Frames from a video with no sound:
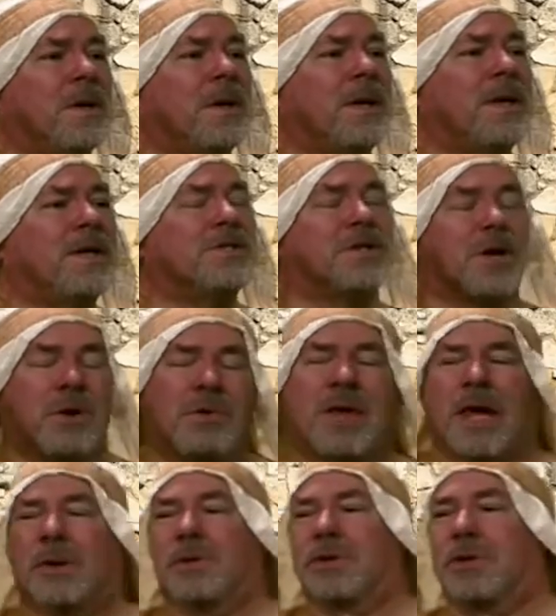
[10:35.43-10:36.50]
Is that
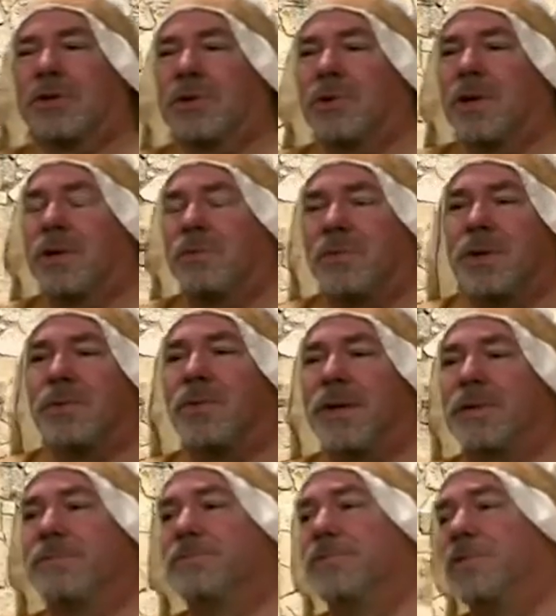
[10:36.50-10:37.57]
okay with you? We
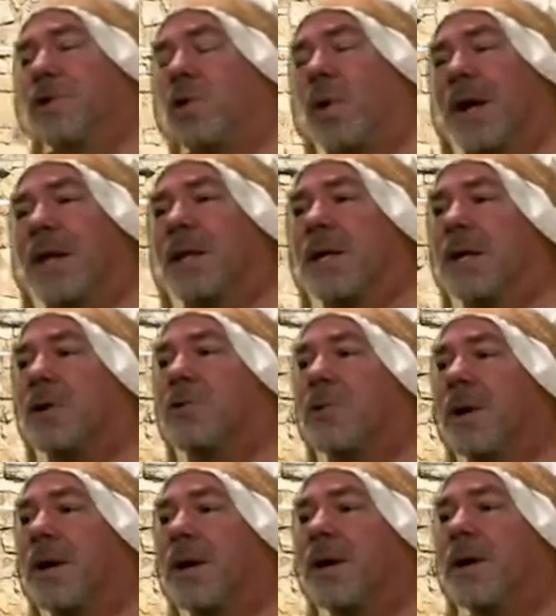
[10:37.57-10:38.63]
quickly
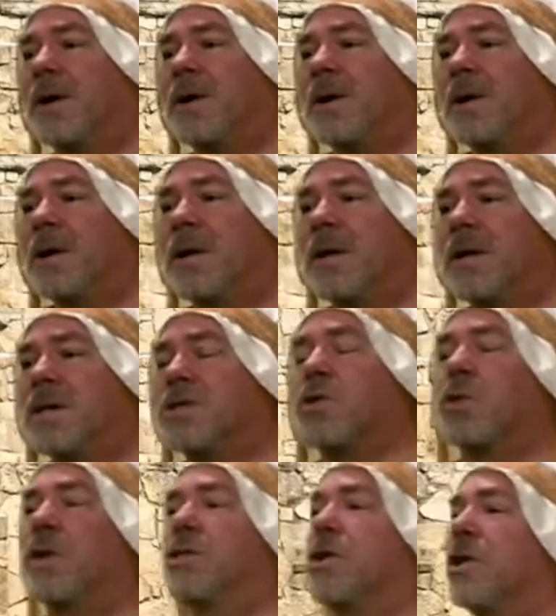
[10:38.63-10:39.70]
agreed. So
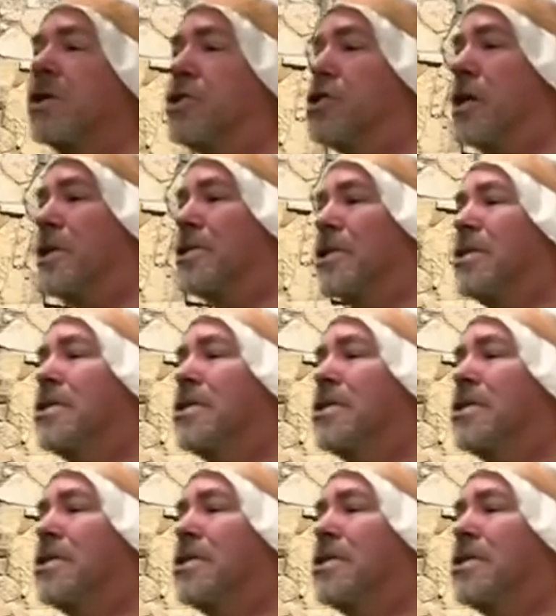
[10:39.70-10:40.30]
we took Jesus